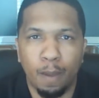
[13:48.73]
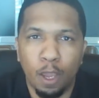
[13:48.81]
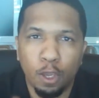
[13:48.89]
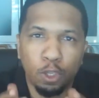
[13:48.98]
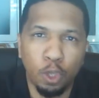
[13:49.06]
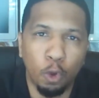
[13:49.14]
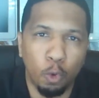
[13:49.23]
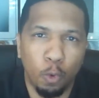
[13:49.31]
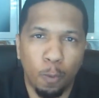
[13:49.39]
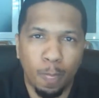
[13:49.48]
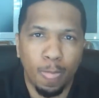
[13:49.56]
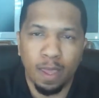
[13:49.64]
You.
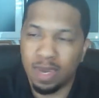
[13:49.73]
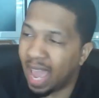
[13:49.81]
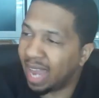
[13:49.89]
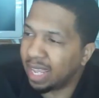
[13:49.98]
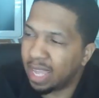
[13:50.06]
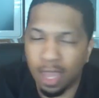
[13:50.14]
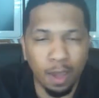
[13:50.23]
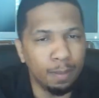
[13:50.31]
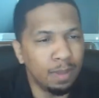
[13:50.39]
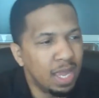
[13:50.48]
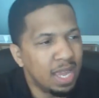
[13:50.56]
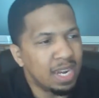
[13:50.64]
Not
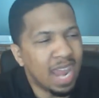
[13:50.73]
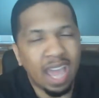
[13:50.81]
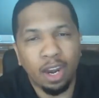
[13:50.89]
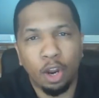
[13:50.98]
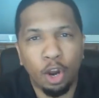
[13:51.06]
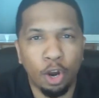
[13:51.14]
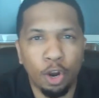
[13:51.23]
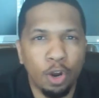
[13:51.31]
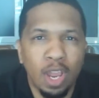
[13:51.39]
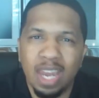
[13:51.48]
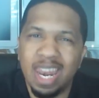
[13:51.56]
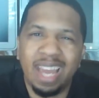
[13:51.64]
him, not
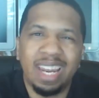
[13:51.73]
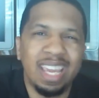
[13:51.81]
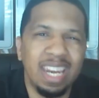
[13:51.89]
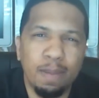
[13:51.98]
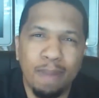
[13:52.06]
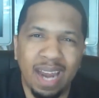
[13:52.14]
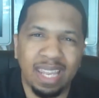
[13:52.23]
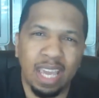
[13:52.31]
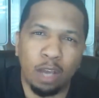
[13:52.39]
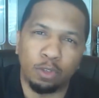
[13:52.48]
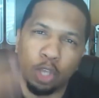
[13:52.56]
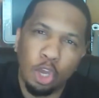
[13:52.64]
her, not anybody
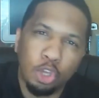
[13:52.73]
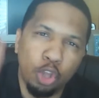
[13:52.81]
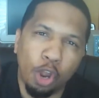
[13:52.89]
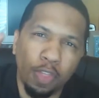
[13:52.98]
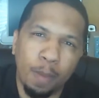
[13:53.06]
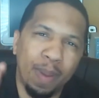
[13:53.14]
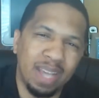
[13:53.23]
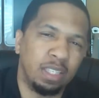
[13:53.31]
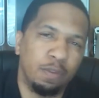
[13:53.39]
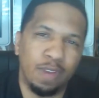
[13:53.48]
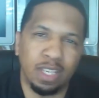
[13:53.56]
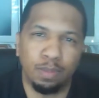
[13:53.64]
else. You're the
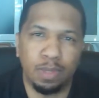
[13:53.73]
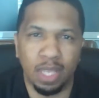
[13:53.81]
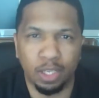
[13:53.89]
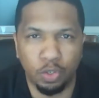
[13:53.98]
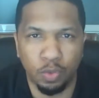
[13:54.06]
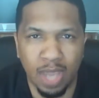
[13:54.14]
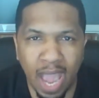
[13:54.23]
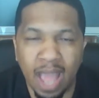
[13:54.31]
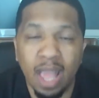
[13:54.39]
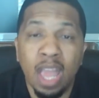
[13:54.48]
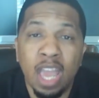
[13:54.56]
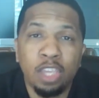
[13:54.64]
best investment that you got.
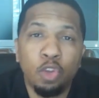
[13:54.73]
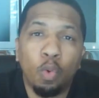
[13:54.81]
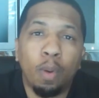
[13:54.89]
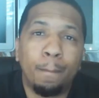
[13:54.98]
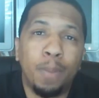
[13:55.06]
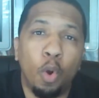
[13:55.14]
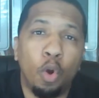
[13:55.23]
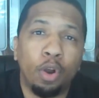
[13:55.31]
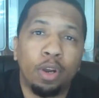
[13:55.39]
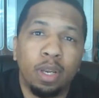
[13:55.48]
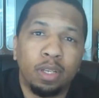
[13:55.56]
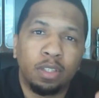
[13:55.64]
And you were
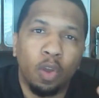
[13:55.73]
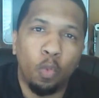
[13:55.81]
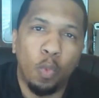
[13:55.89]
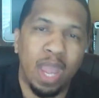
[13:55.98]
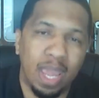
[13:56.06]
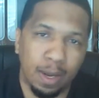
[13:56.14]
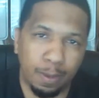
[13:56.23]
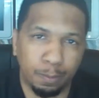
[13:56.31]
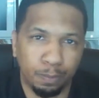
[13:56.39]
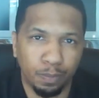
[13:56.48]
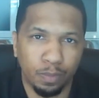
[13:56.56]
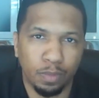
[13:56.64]
born to win.
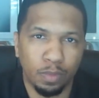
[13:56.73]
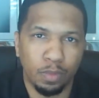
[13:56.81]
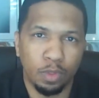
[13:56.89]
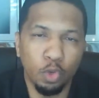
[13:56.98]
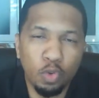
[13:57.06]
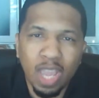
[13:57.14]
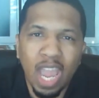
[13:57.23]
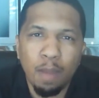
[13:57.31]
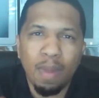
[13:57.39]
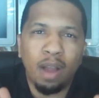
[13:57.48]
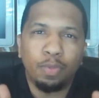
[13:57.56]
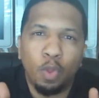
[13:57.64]
You
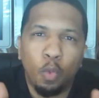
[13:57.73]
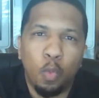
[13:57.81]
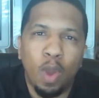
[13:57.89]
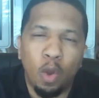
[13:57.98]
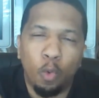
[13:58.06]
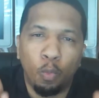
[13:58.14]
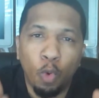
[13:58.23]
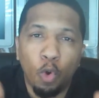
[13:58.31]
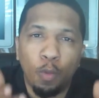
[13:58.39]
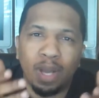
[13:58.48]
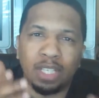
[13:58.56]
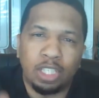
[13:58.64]
came out the
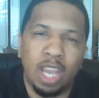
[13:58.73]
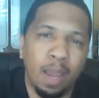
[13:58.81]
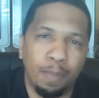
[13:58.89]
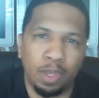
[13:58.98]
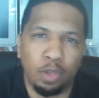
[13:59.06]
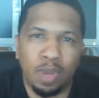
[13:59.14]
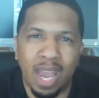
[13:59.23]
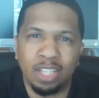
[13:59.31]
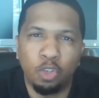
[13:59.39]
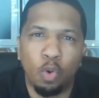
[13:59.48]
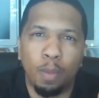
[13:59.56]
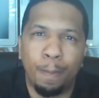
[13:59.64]
womb a champion, you
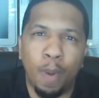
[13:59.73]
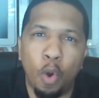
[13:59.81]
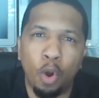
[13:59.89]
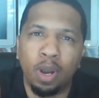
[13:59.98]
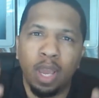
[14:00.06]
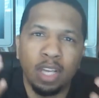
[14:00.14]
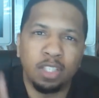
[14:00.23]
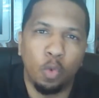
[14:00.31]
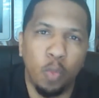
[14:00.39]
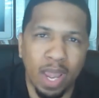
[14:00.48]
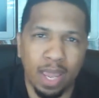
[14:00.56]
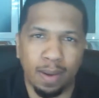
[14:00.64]
guys. You were born to
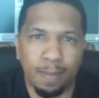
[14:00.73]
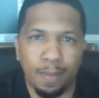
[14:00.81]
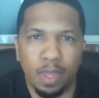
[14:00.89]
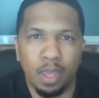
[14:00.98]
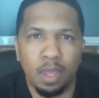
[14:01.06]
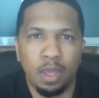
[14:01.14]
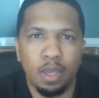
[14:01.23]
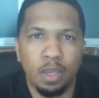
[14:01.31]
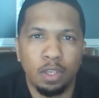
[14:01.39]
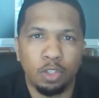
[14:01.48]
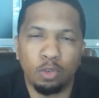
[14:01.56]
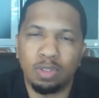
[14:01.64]
win.
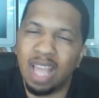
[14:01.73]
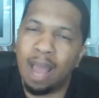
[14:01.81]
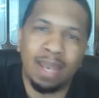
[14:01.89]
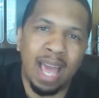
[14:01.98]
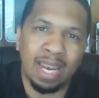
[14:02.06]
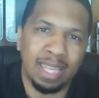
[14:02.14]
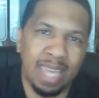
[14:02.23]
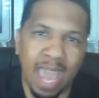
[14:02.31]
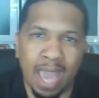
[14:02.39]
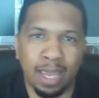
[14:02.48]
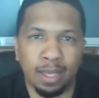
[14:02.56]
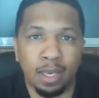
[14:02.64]
So stop
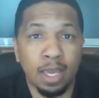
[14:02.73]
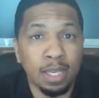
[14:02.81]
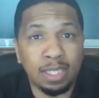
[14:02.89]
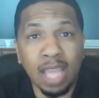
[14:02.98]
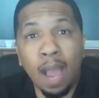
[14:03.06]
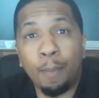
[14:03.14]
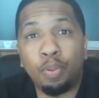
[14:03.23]
lollygagging. Stop